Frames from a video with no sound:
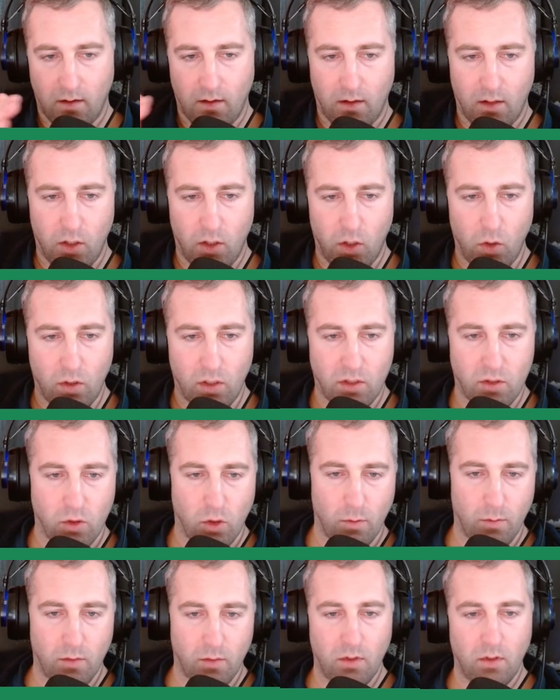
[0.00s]
you
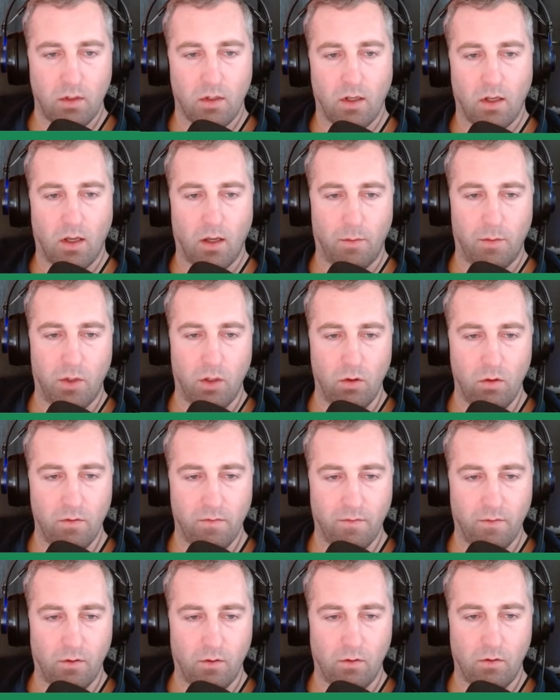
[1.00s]
determine a
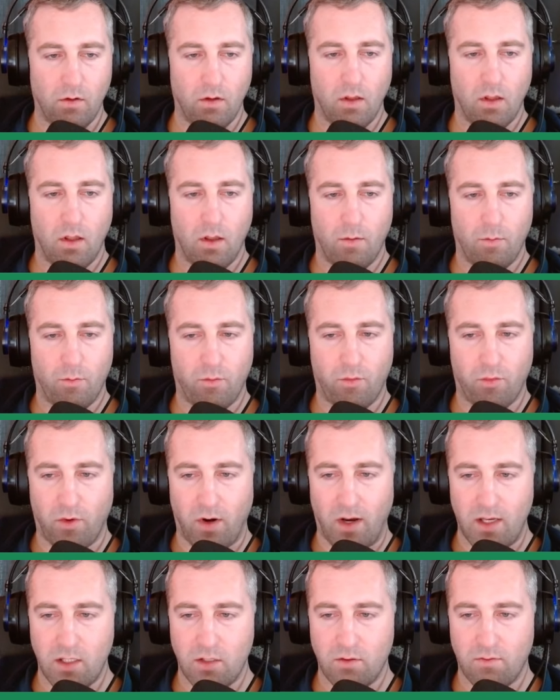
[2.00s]
beautiful
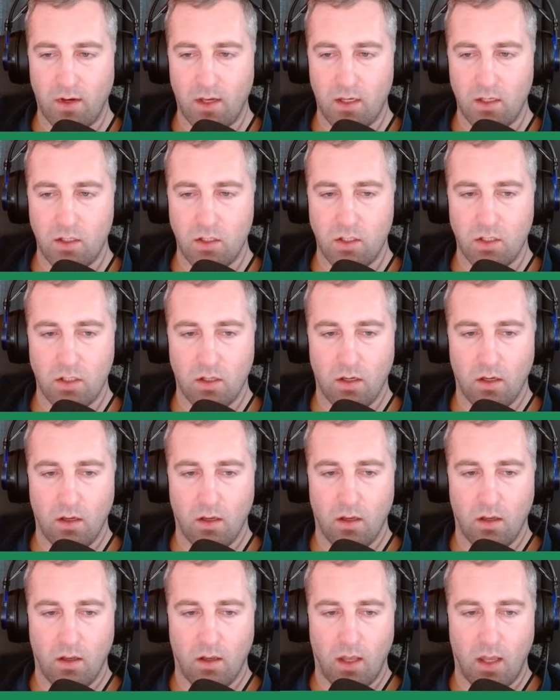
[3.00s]
price range.
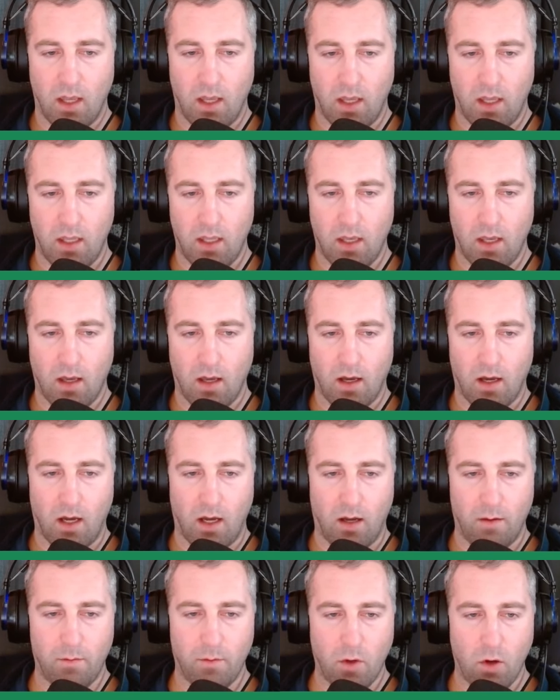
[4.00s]
Hey,
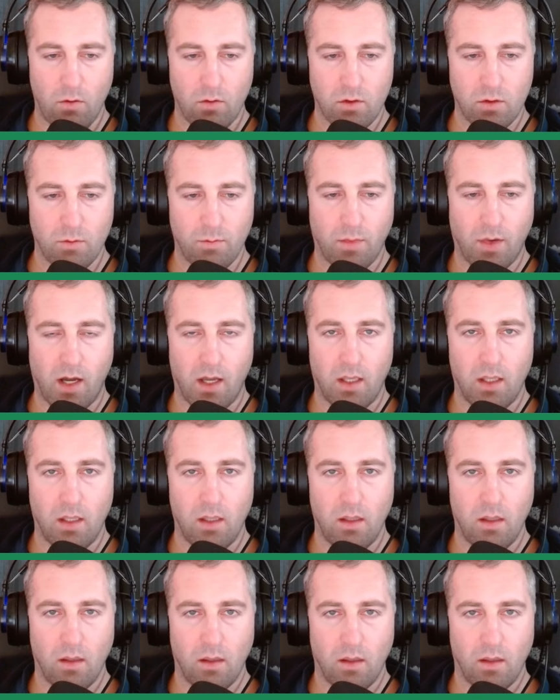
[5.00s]
I'm going
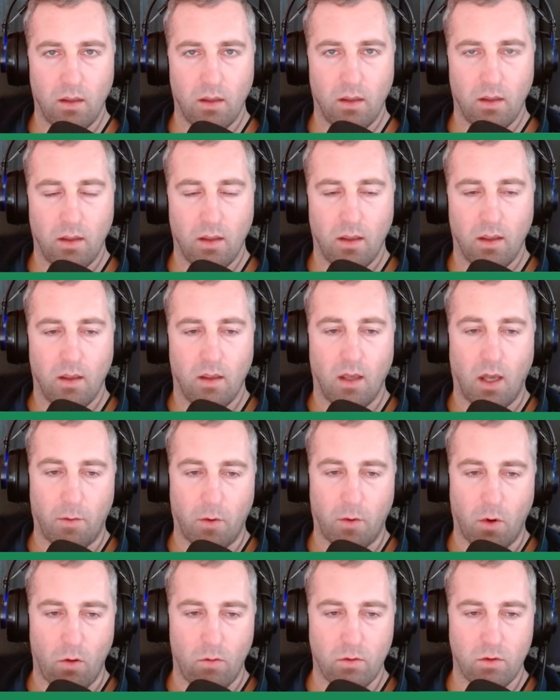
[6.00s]

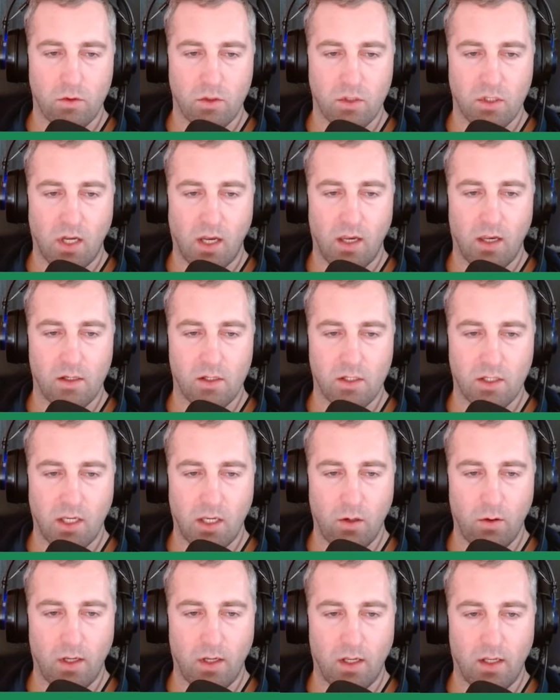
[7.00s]
to
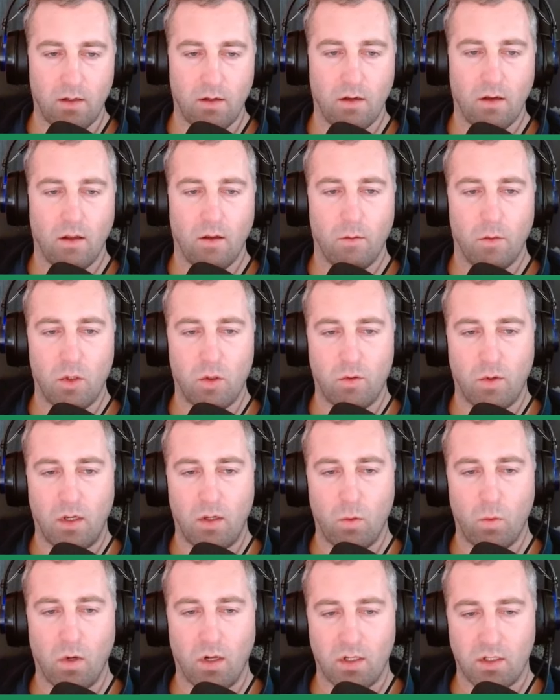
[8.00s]
scale in
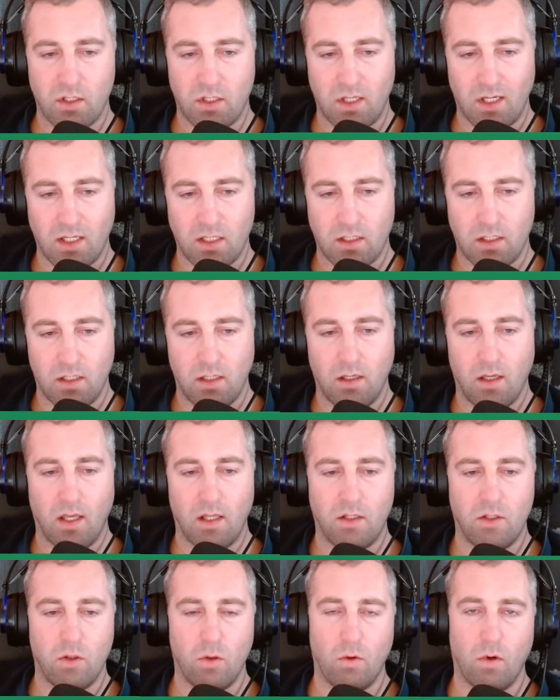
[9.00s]
between $160
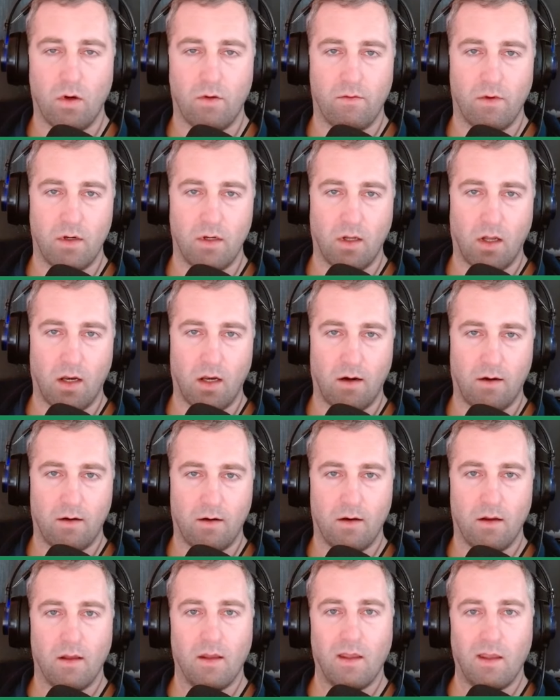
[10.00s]
and $200
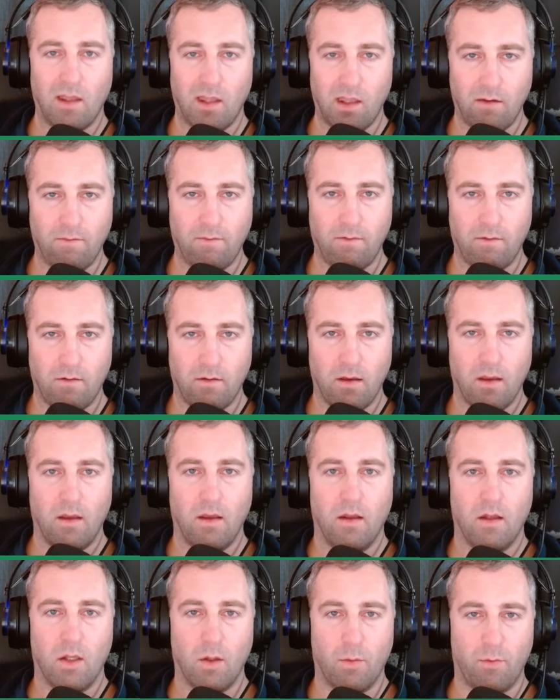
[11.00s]
if
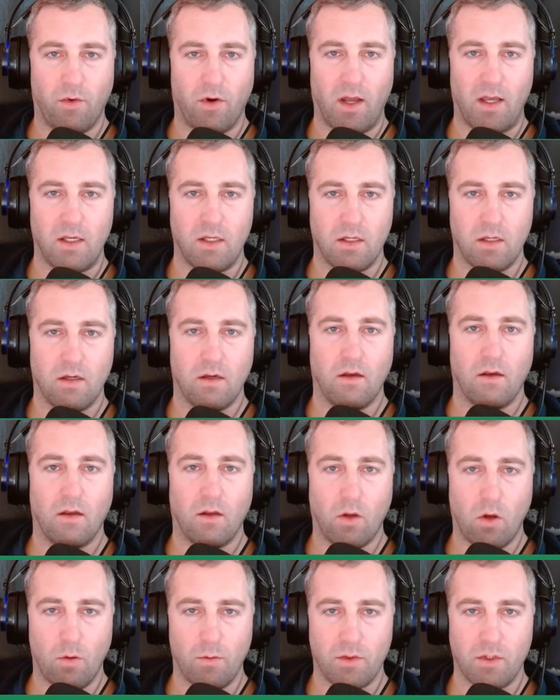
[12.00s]
the price
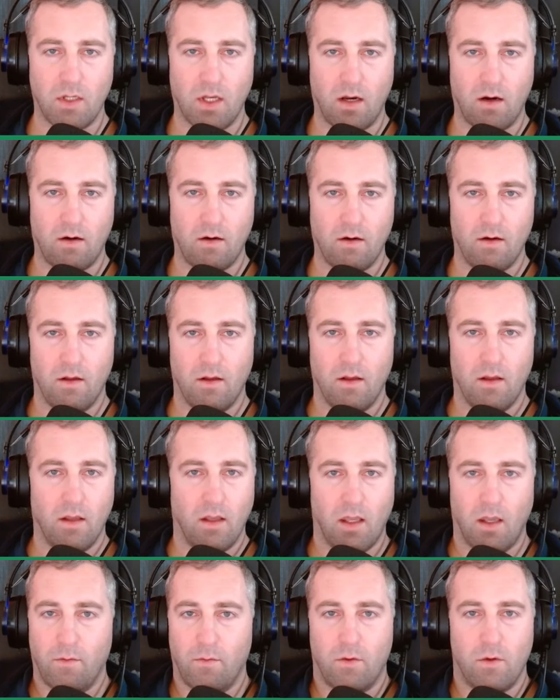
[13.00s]
comes there.
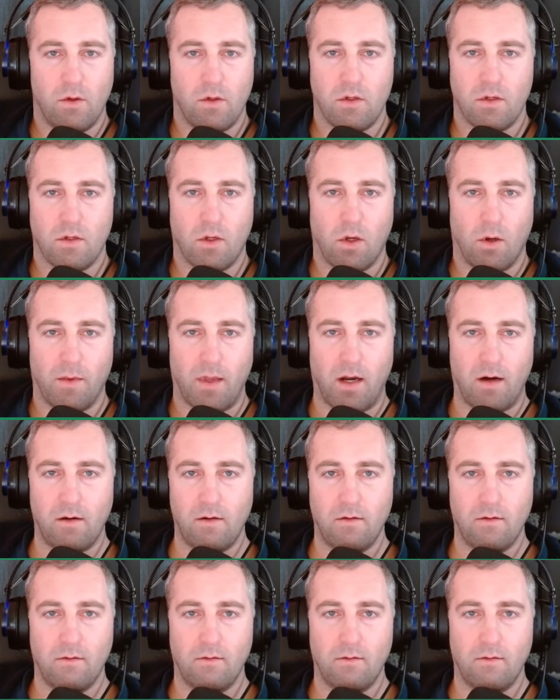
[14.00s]
If it doesn't come there,